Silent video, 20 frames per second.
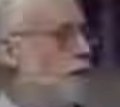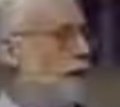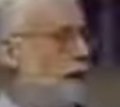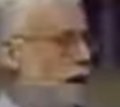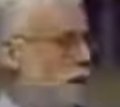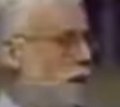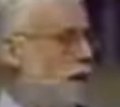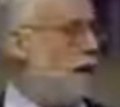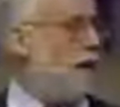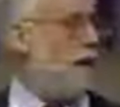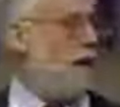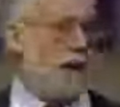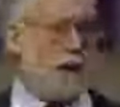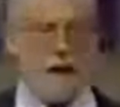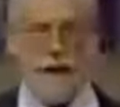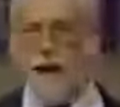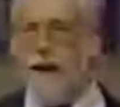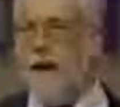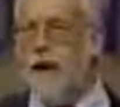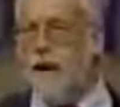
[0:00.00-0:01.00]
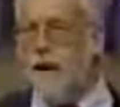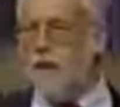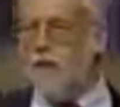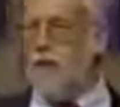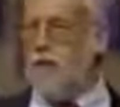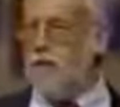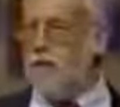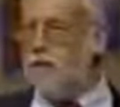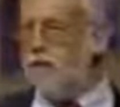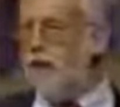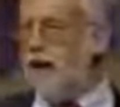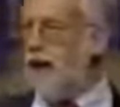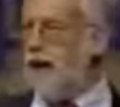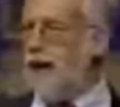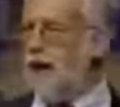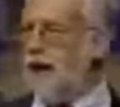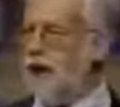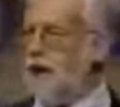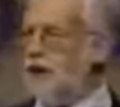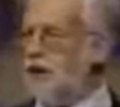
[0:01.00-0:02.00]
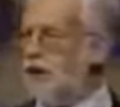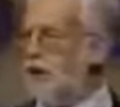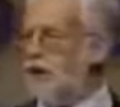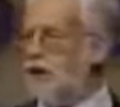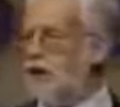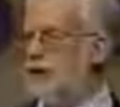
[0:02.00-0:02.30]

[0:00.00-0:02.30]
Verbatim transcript: open to the public in most Grand Lodge